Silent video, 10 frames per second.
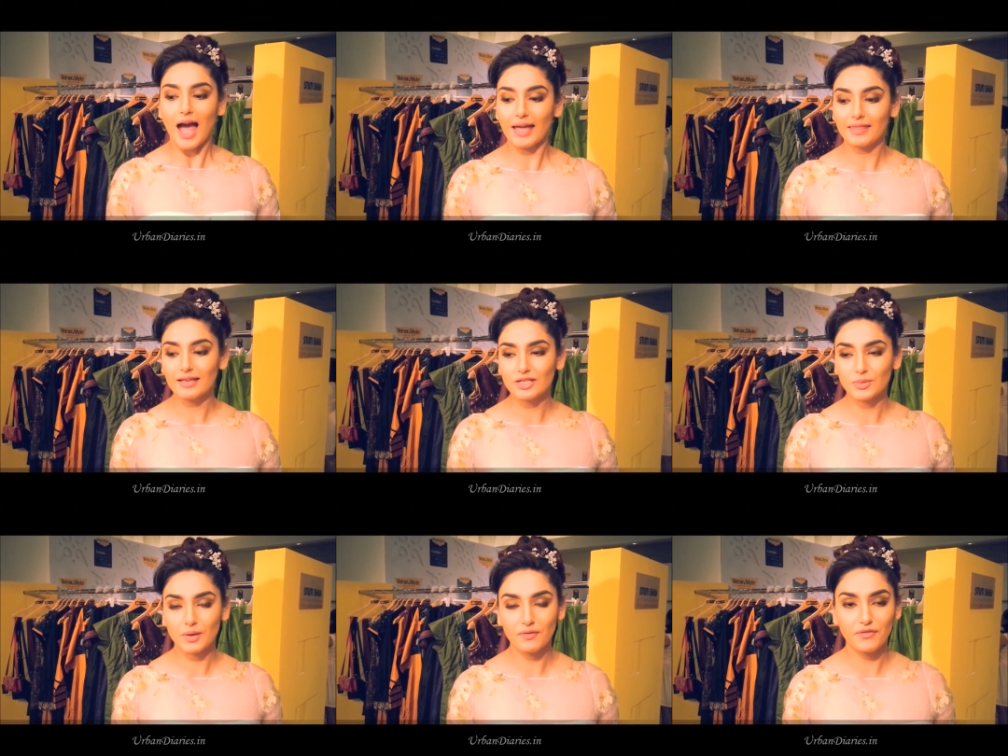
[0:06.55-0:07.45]
I think
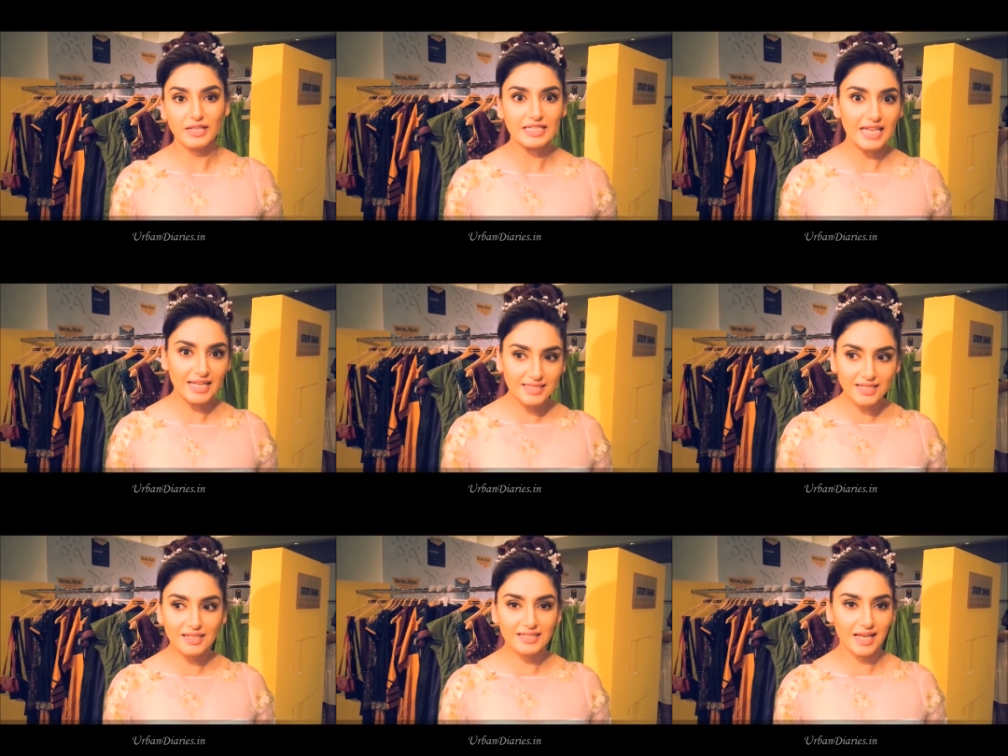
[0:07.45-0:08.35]
she's one of the
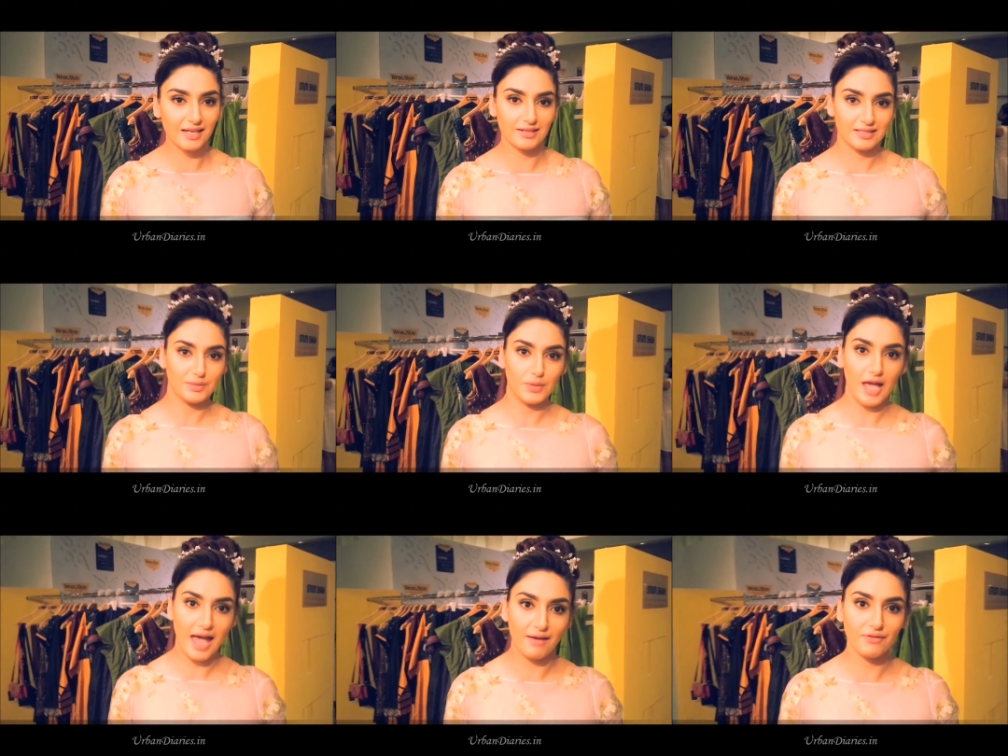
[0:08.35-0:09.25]
fantastic designers that we
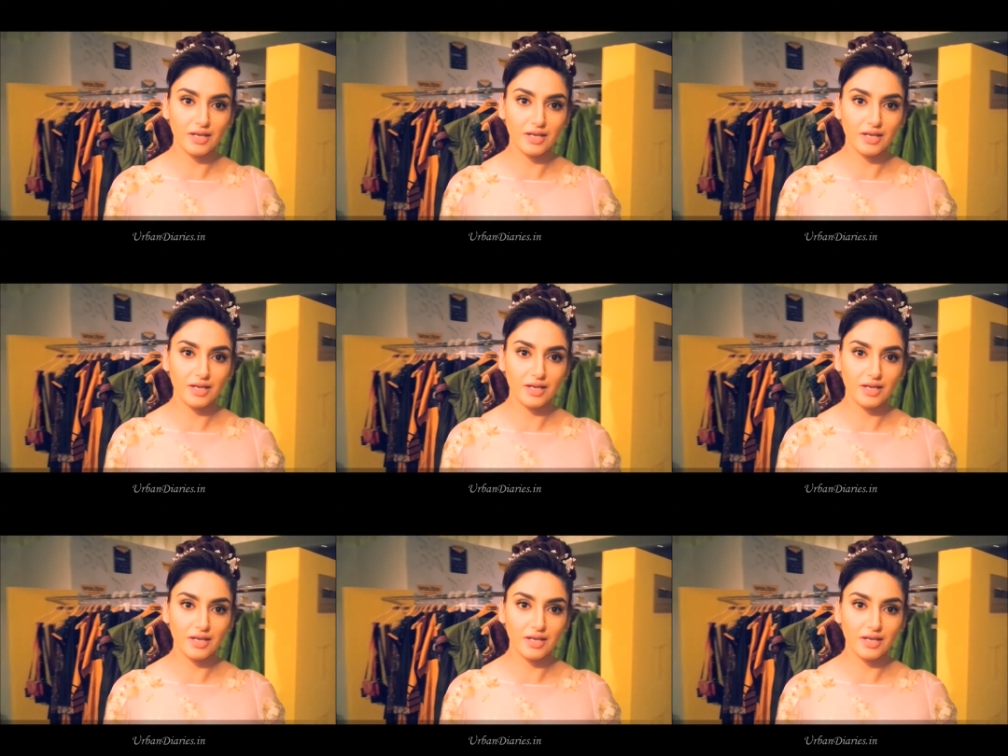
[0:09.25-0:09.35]
have